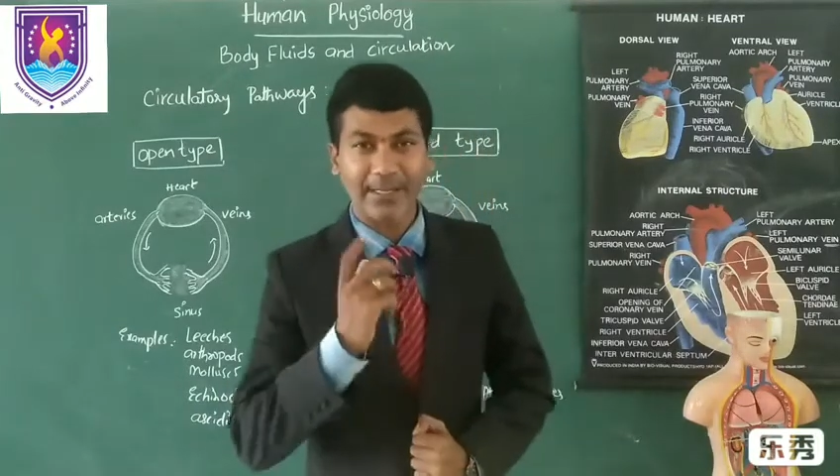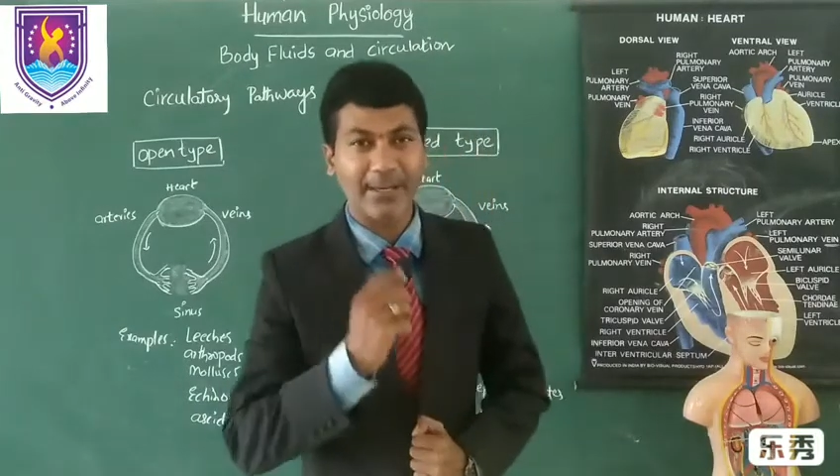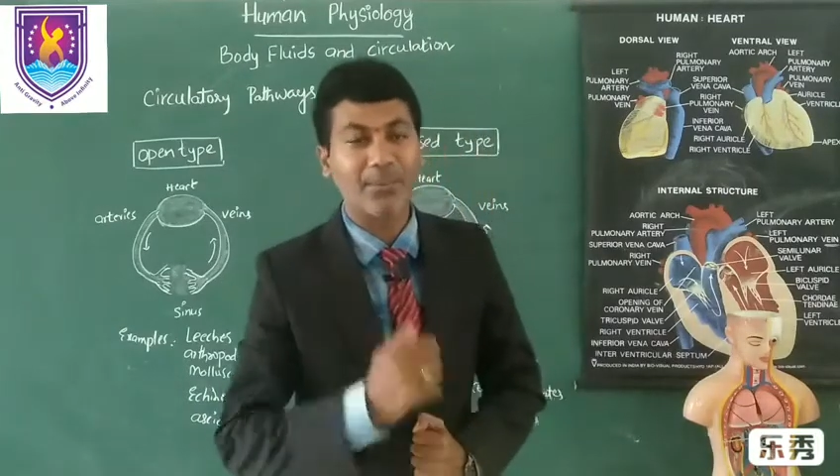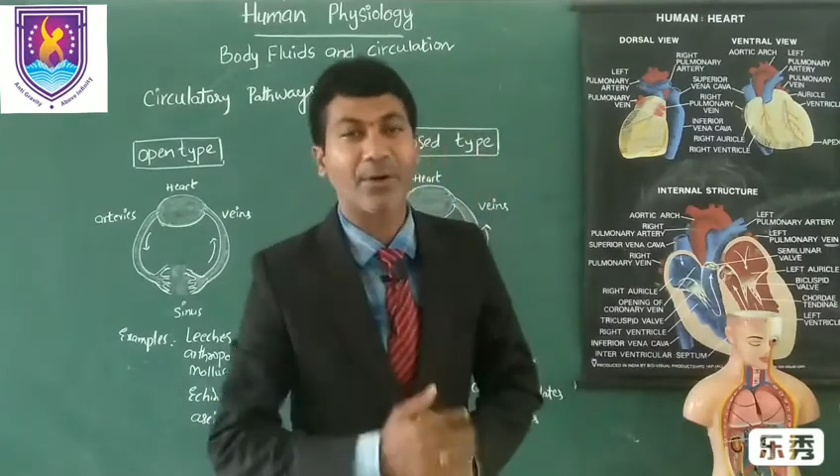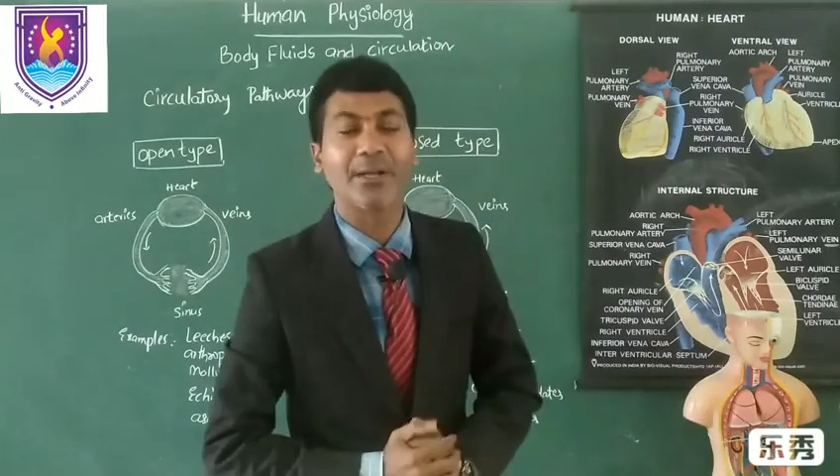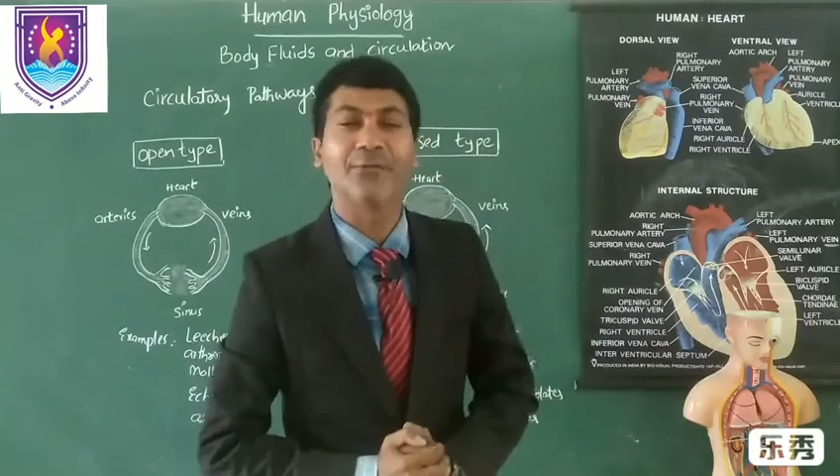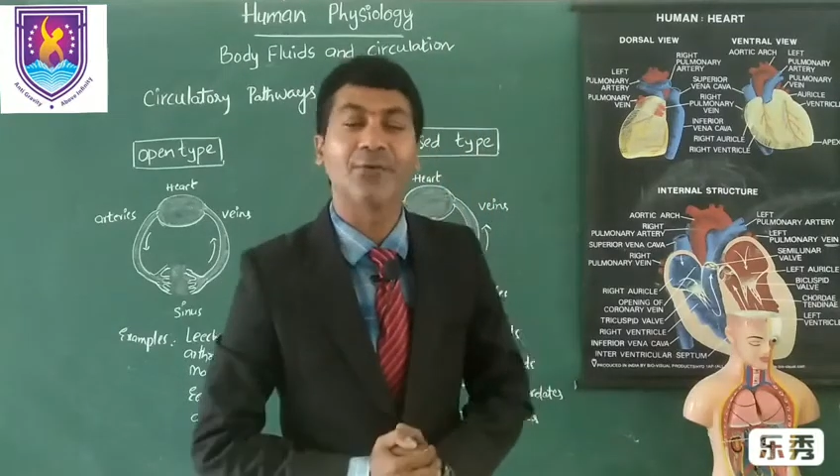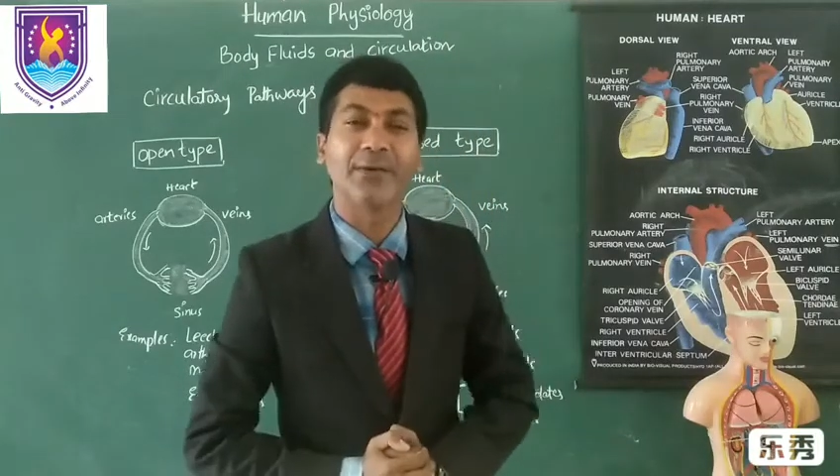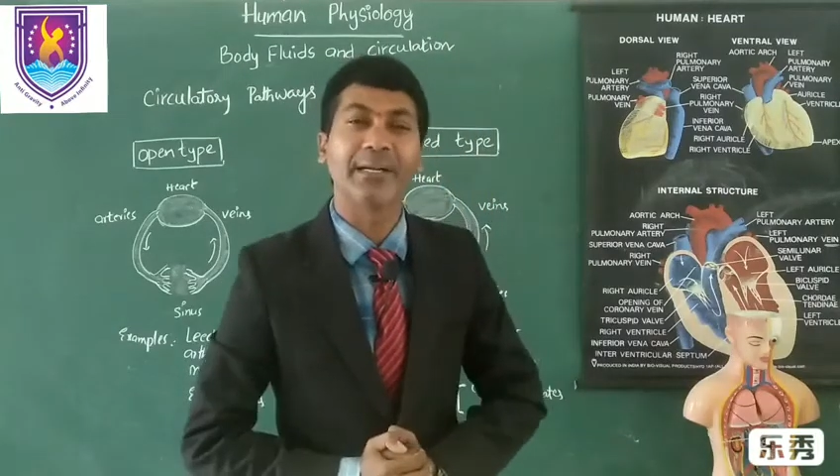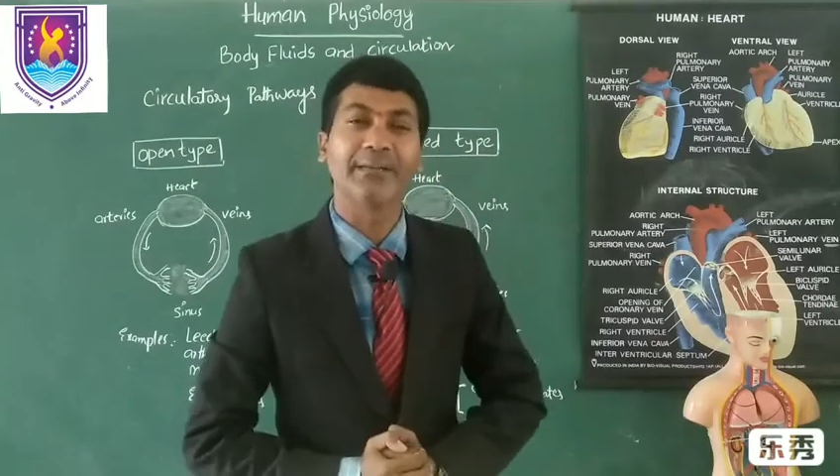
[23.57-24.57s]
a body
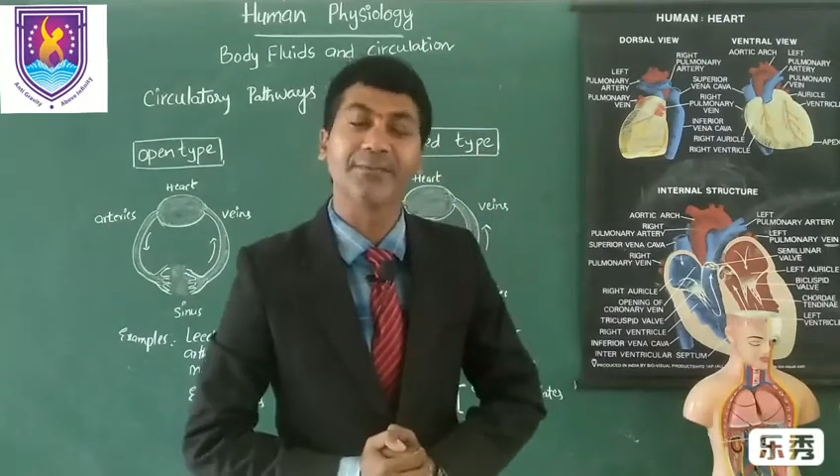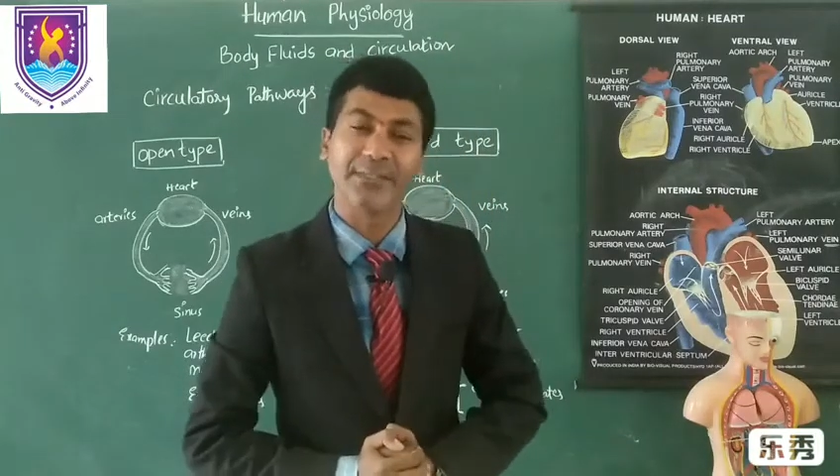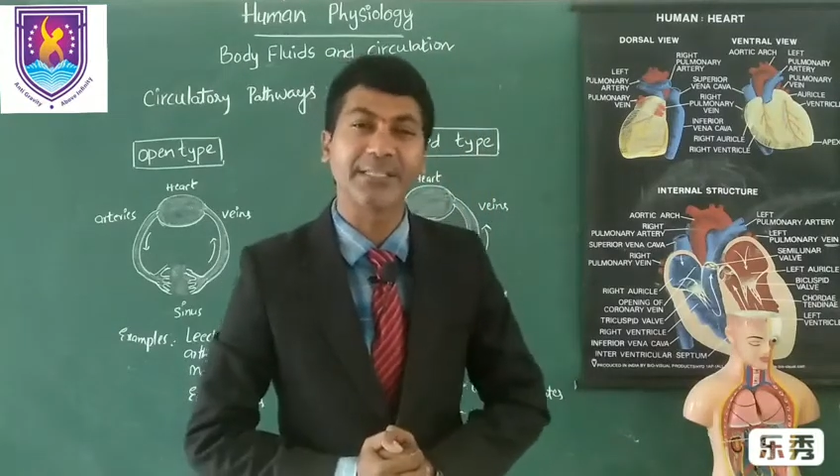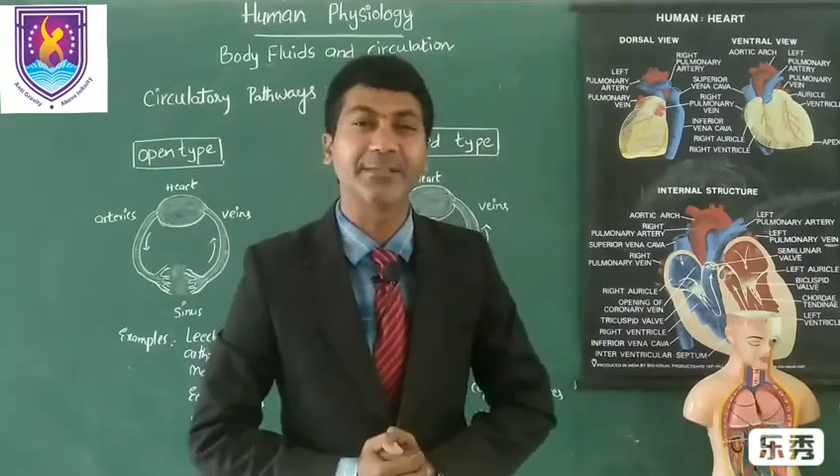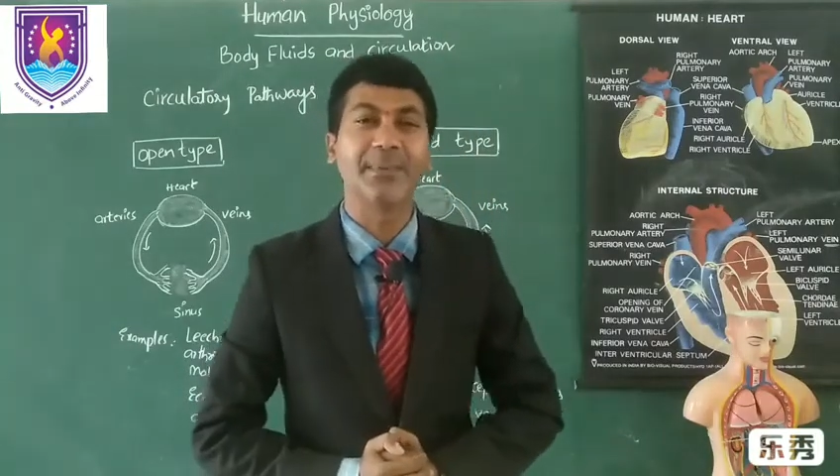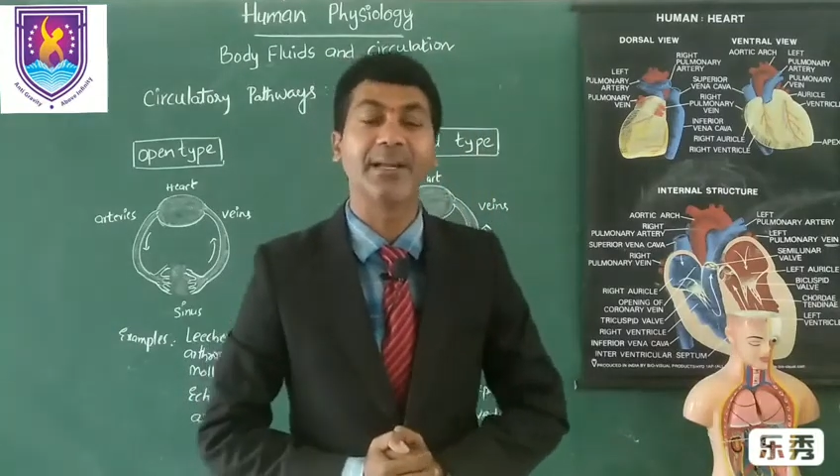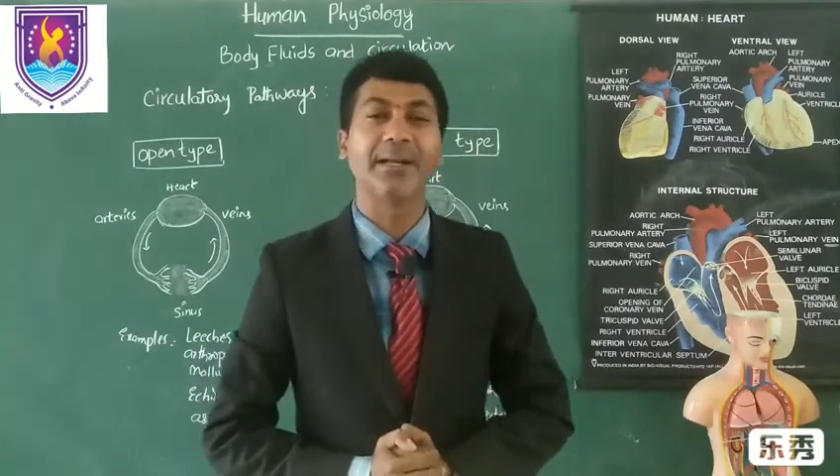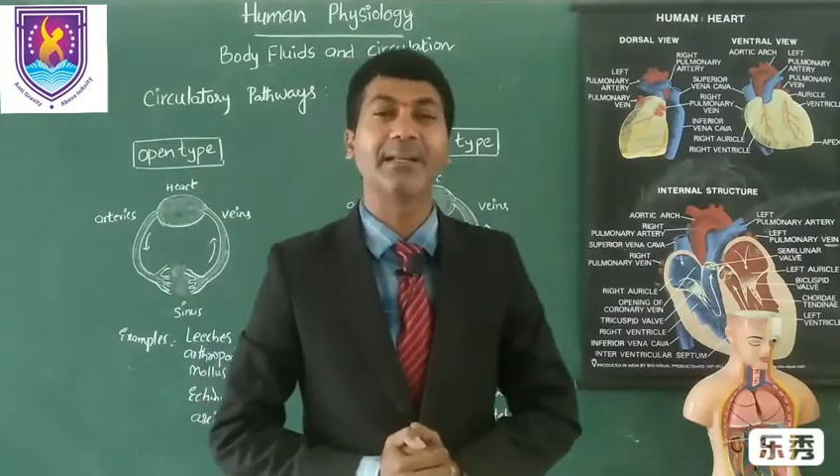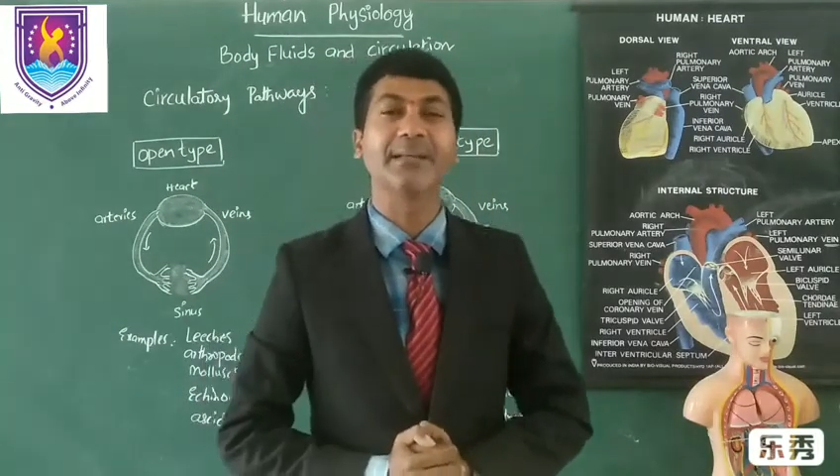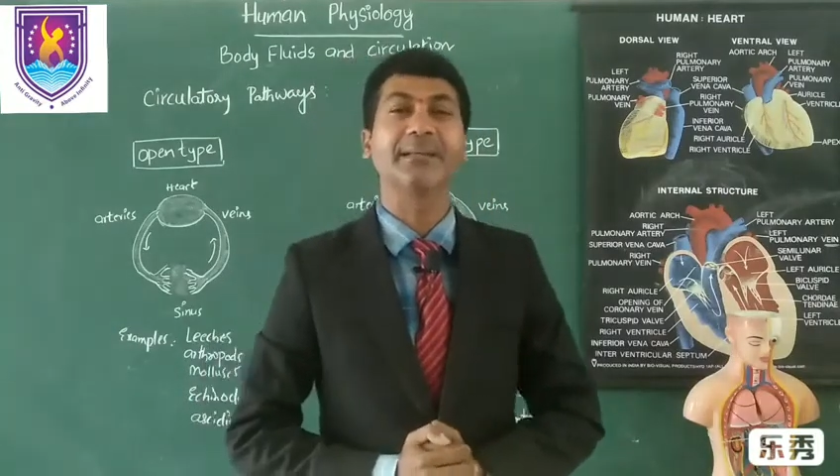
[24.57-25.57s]
fluid which is
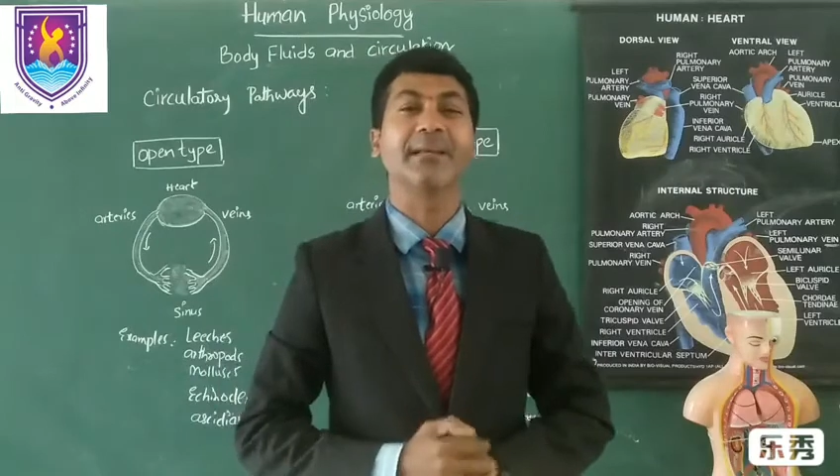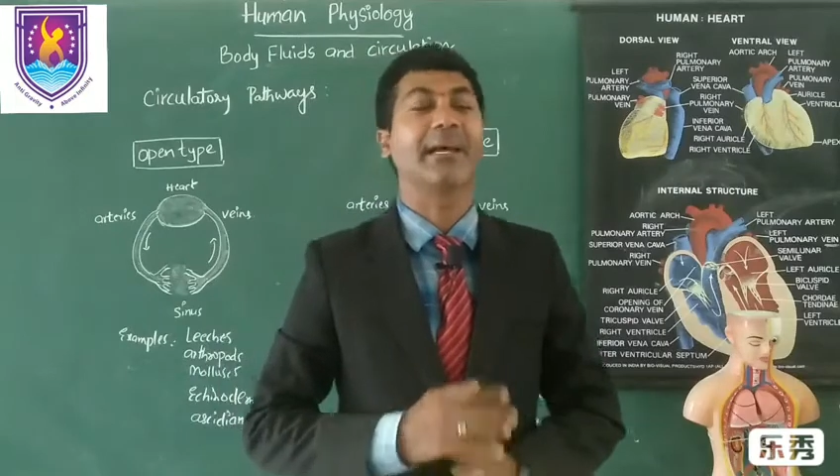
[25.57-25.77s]
blood